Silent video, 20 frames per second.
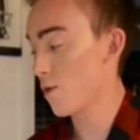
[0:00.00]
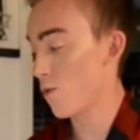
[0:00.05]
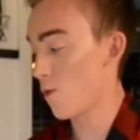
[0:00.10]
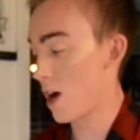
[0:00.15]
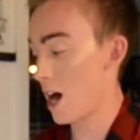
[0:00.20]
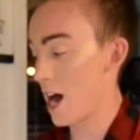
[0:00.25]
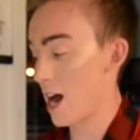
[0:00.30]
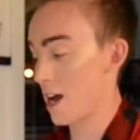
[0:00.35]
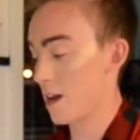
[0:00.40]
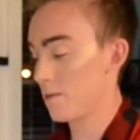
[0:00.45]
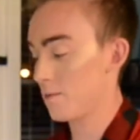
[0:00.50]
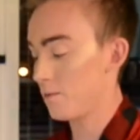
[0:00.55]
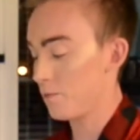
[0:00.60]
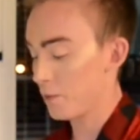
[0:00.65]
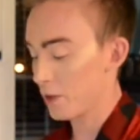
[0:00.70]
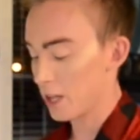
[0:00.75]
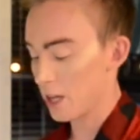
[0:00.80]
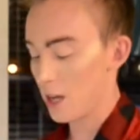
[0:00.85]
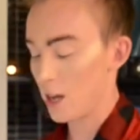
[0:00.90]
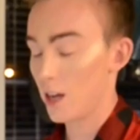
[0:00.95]
wine.
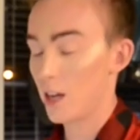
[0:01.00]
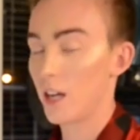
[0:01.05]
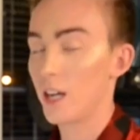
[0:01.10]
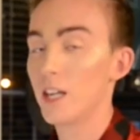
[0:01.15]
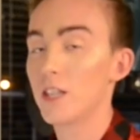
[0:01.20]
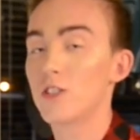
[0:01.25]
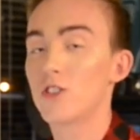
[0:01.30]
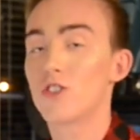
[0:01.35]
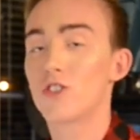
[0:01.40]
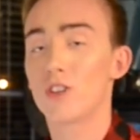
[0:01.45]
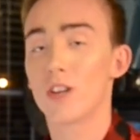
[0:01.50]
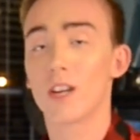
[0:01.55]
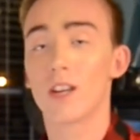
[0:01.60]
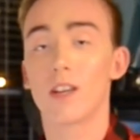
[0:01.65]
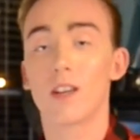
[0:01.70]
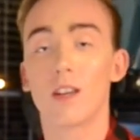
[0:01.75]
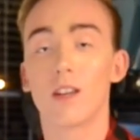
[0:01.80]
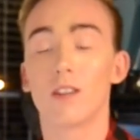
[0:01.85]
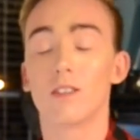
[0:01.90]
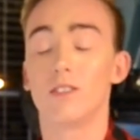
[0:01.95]
It's
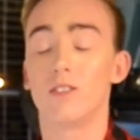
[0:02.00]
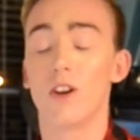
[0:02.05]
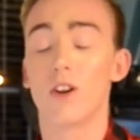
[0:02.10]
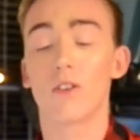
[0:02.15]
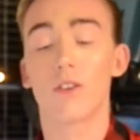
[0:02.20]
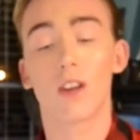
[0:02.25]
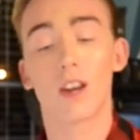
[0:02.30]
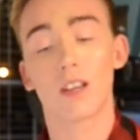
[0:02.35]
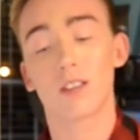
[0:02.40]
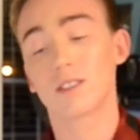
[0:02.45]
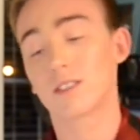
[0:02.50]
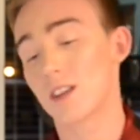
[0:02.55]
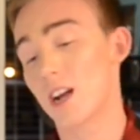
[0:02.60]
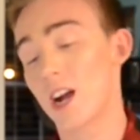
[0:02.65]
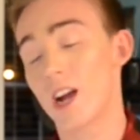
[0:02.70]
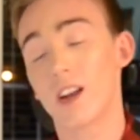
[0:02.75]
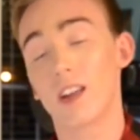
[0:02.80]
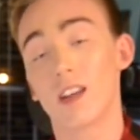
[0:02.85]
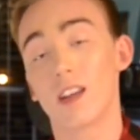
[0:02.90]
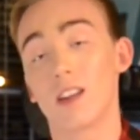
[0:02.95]
shitty, don't get
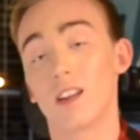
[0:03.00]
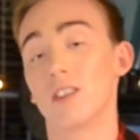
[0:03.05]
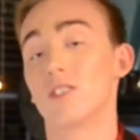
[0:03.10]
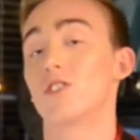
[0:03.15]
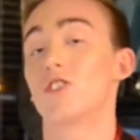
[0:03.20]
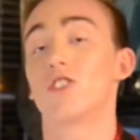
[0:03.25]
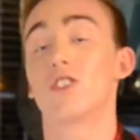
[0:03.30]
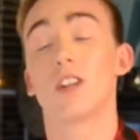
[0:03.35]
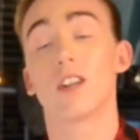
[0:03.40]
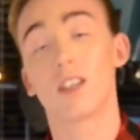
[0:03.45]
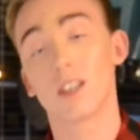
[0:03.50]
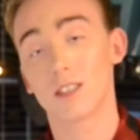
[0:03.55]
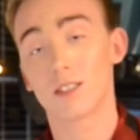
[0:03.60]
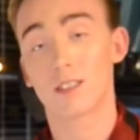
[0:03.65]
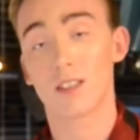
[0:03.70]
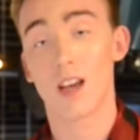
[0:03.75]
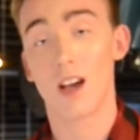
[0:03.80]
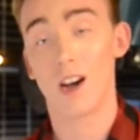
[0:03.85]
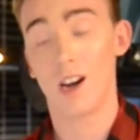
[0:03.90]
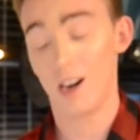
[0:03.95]
excited, it's shitty
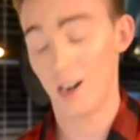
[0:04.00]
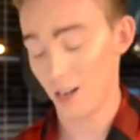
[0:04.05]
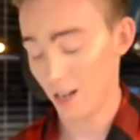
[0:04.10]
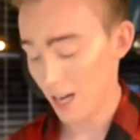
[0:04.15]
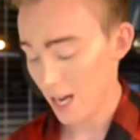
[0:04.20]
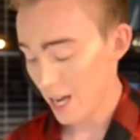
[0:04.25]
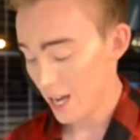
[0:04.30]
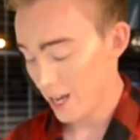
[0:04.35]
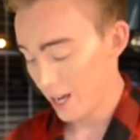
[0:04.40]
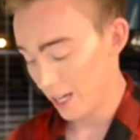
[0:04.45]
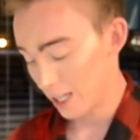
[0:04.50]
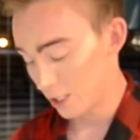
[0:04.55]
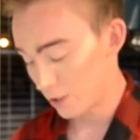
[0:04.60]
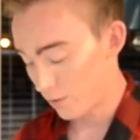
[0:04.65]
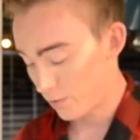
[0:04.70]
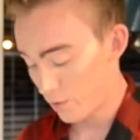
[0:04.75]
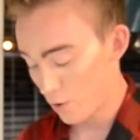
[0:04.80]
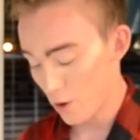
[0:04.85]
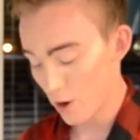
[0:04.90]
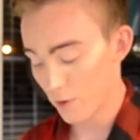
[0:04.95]
as hell. It's
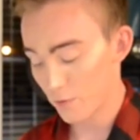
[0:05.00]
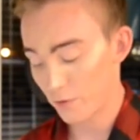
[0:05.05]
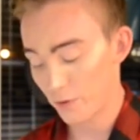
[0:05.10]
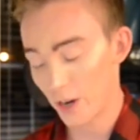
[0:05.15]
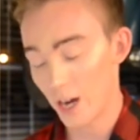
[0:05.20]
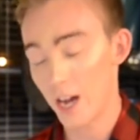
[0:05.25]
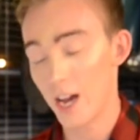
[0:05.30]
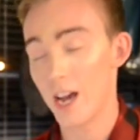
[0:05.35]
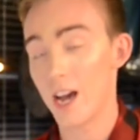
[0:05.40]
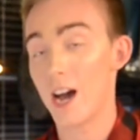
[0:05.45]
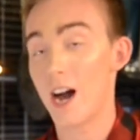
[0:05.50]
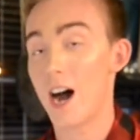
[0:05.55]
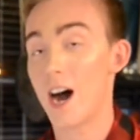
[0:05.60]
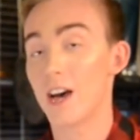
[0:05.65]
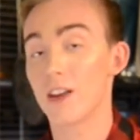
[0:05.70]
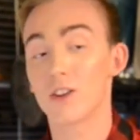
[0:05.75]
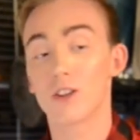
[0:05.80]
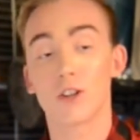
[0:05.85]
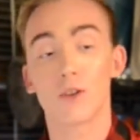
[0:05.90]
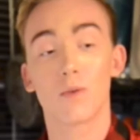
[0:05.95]
Forefront,
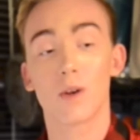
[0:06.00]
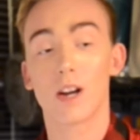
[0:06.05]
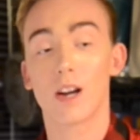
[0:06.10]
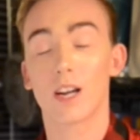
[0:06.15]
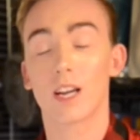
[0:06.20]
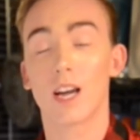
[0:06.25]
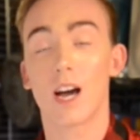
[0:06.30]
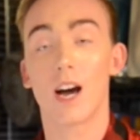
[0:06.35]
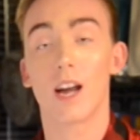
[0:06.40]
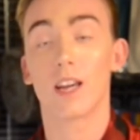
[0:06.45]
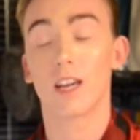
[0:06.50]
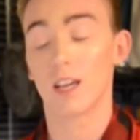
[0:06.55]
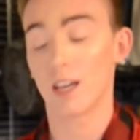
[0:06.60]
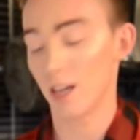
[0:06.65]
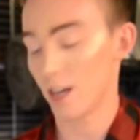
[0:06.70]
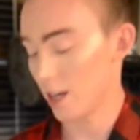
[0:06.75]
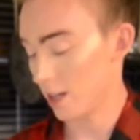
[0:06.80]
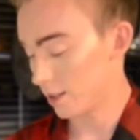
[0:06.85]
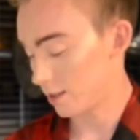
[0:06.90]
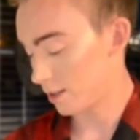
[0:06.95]
I don't know where I got
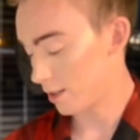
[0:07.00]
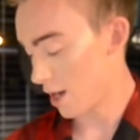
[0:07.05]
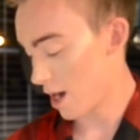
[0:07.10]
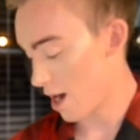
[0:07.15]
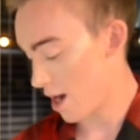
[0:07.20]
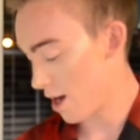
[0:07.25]
it. It's